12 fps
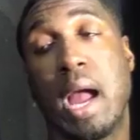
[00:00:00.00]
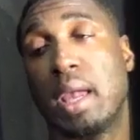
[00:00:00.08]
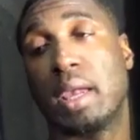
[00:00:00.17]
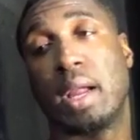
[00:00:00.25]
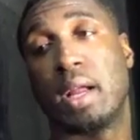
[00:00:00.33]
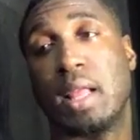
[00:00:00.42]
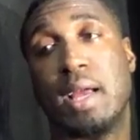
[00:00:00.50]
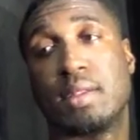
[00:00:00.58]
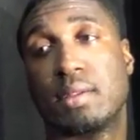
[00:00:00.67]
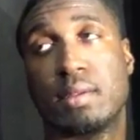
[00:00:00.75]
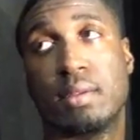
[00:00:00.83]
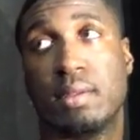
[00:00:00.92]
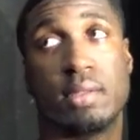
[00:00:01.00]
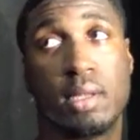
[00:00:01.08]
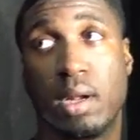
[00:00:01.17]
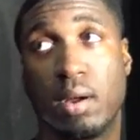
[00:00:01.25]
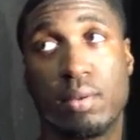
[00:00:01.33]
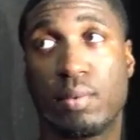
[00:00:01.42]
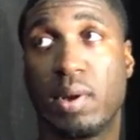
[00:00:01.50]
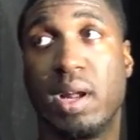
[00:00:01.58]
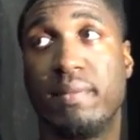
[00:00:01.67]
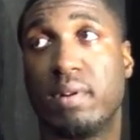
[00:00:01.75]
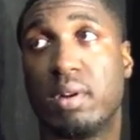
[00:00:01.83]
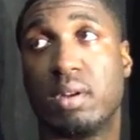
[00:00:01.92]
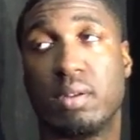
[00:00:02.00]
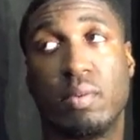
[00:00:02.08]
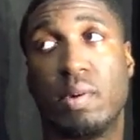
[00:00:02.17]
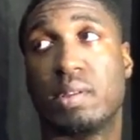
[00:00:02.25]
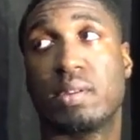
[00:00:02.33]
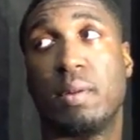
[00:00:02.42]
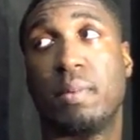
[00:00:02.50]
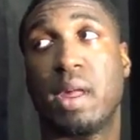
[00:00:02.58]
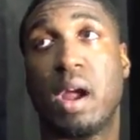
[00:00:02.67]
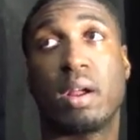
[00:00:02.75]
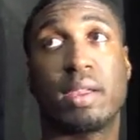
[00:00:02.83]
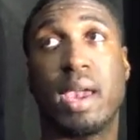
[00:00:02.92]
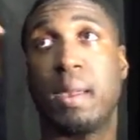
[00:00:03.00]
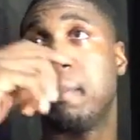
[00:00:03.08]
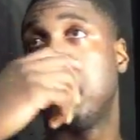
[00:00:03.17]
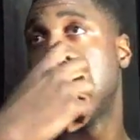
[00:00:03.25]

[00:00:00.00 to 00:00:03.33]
I can care less. You know, it's whatever. We're just going to play our game.